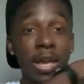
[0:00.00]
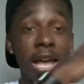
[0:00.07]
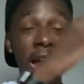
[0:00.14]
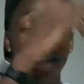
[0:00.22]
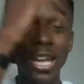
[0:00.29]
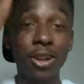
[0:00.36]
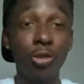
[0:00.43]
I
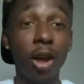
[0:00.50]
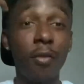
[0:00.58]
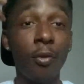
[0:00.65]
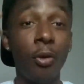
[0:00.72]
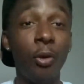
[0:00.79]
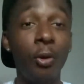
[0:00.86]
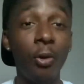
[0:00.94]
gotta drive.
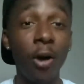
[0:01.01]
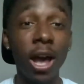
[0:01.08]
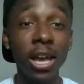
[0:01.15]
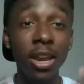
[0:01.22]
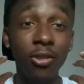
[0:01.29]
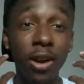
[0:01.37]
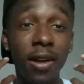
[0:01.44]
I
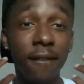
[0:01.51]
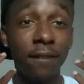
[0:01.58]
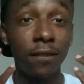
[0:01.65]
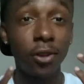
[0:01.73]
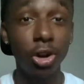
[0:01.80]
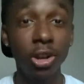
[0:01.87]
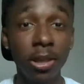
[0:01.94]
gotta drive
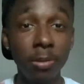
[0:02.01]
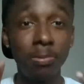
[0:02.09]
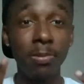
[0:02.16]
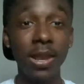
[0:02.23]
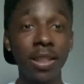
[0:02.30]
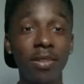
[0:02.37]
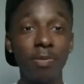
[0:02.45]
30
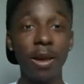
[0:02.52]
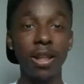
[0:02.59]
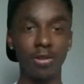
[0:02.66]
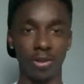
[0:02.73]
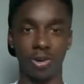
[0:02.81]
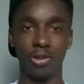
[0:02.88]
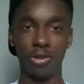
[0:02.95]
minutes back to
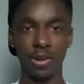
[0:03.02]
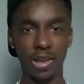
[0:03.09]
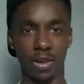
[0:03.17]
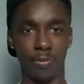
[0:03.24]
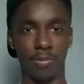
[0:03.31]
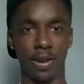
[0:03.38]
the crib.